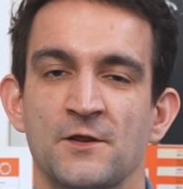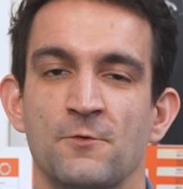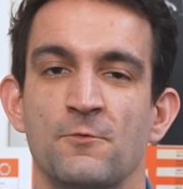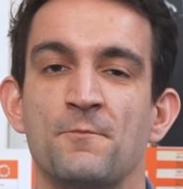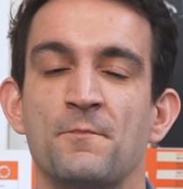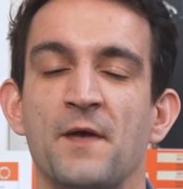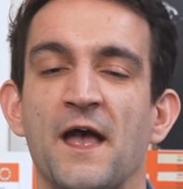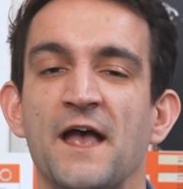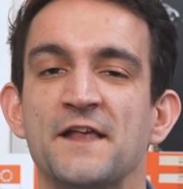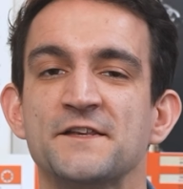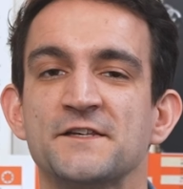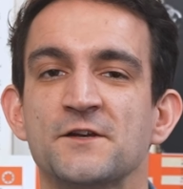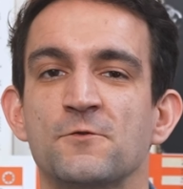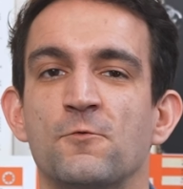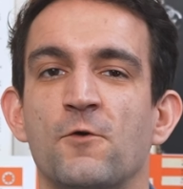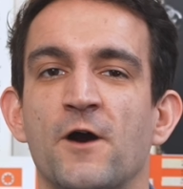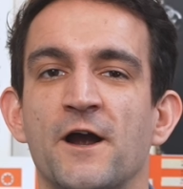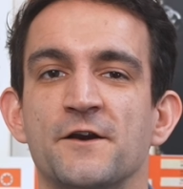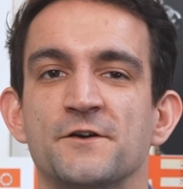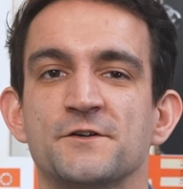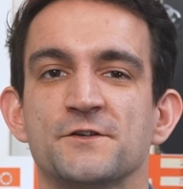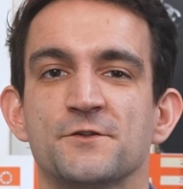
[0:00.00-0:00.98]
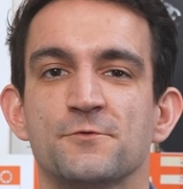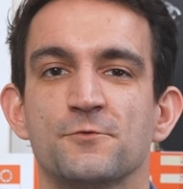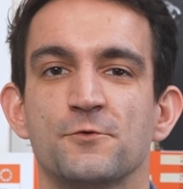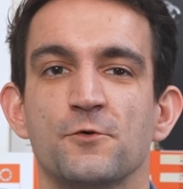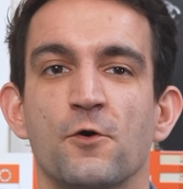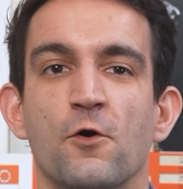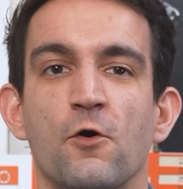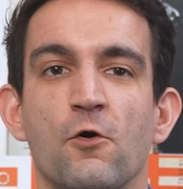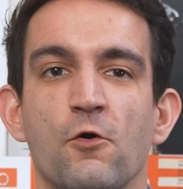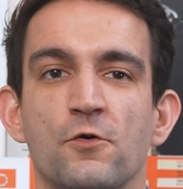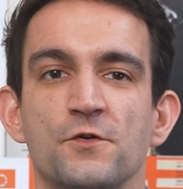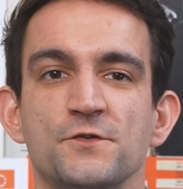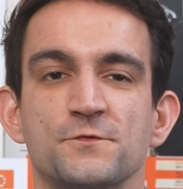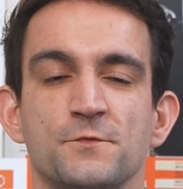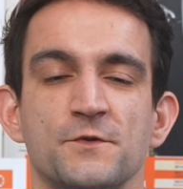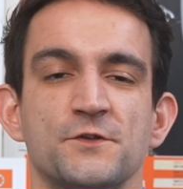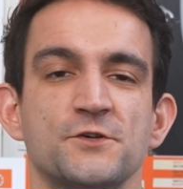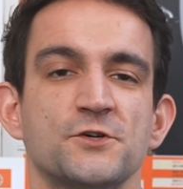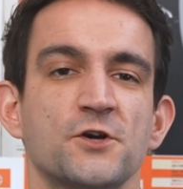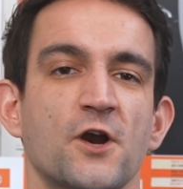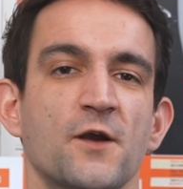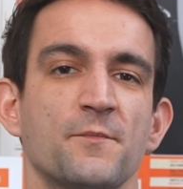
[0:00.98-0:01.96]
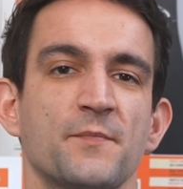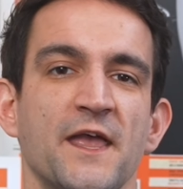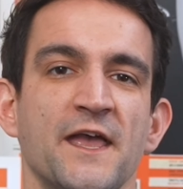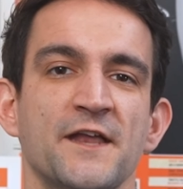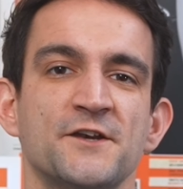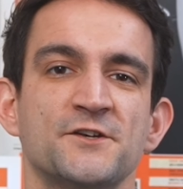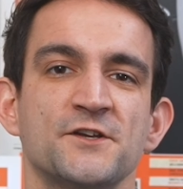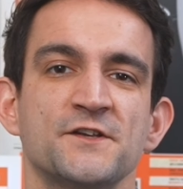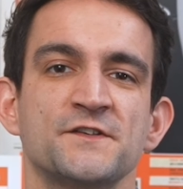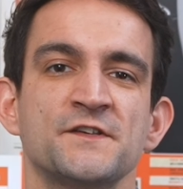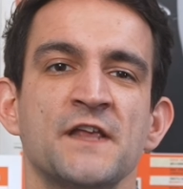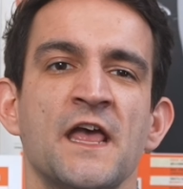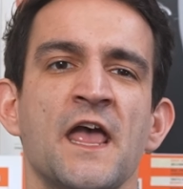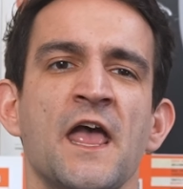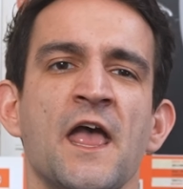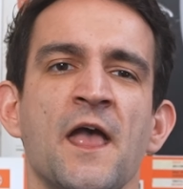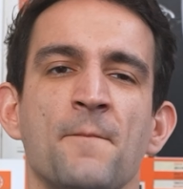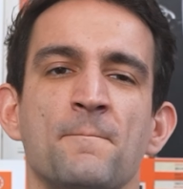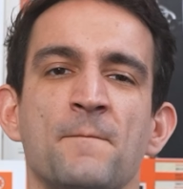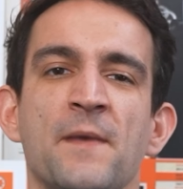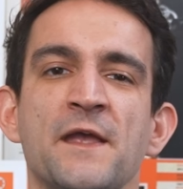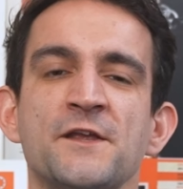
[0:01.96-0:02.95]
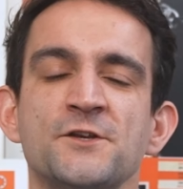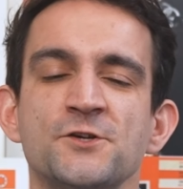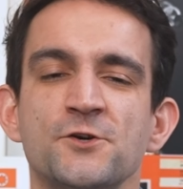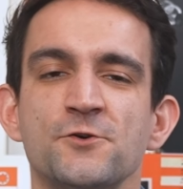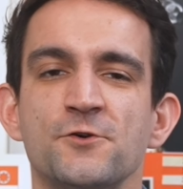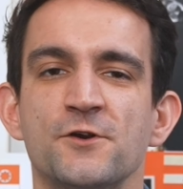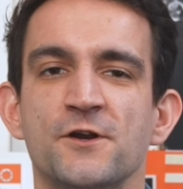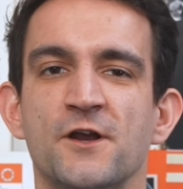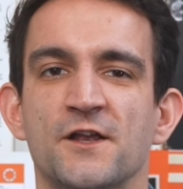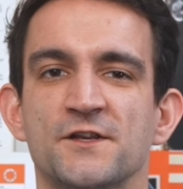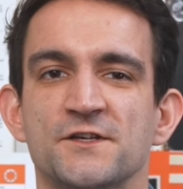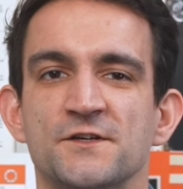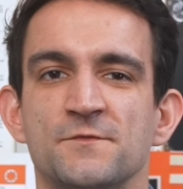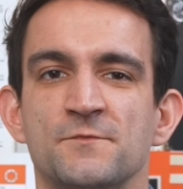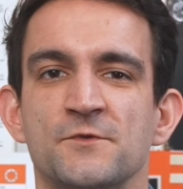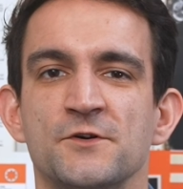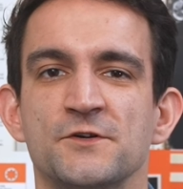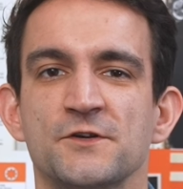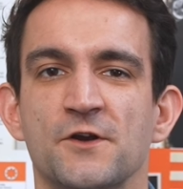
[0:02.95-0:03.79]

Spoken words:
When passing wires through holes with sharp edges, make sure your customers